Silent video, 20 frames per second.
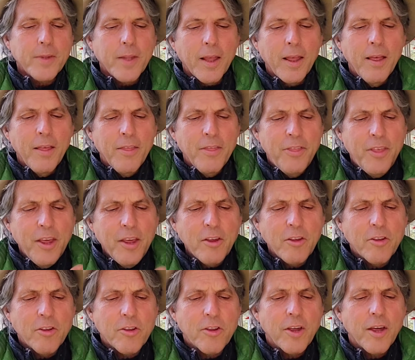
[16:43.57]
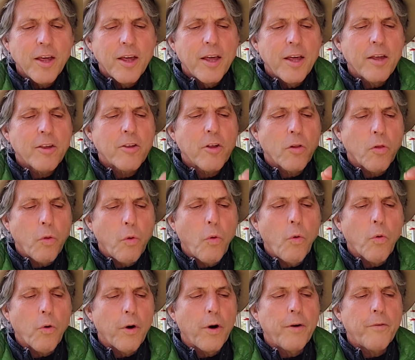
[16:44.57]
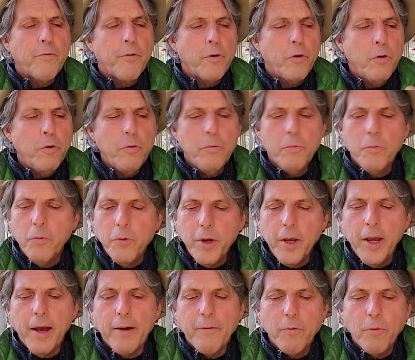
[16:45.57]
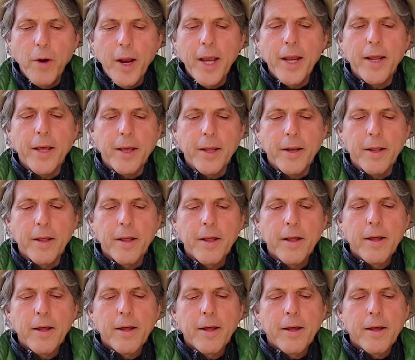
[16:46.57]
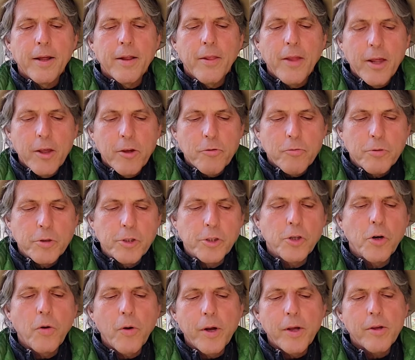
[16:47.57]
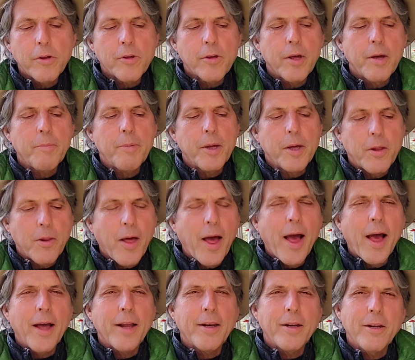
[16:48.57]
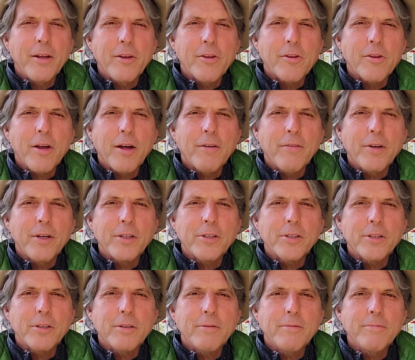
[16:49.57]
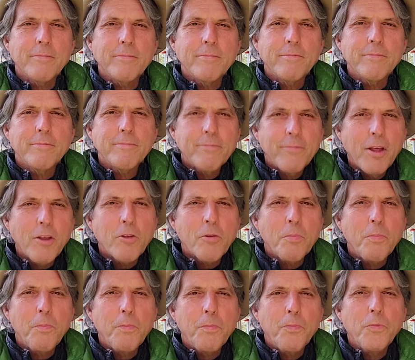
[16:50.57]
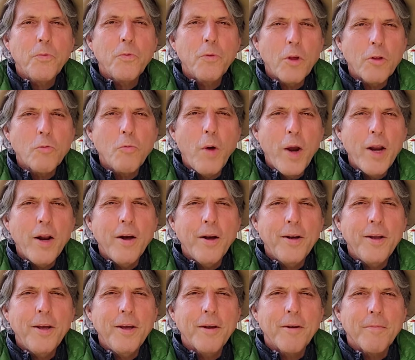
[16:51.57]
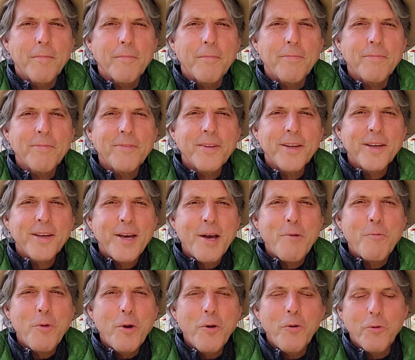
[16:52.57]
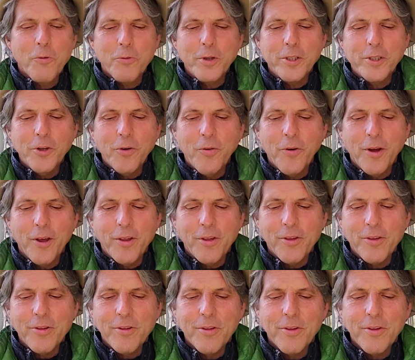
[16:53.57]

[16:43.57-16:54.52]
This is the Lord for whom we have waited. Let us rejoice and be glad in his salvation. Let's wait on him, and we will rejoice.